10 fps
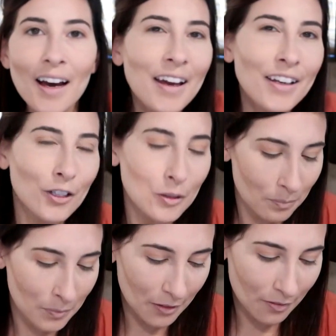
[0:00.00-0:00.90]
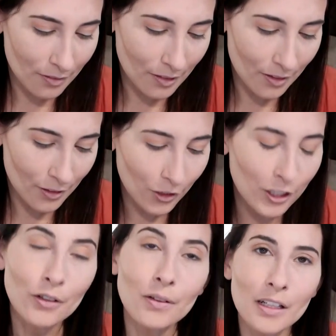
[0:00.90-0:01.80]
I know, but they're
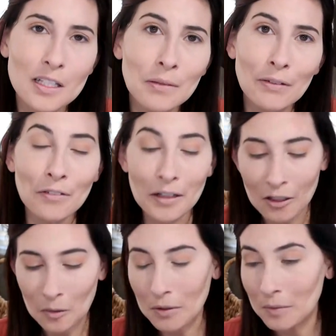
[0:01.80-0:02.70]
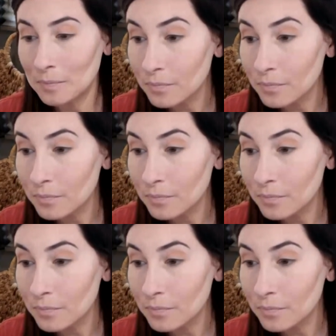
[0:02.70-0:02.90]
cute, and it's my favorite animal.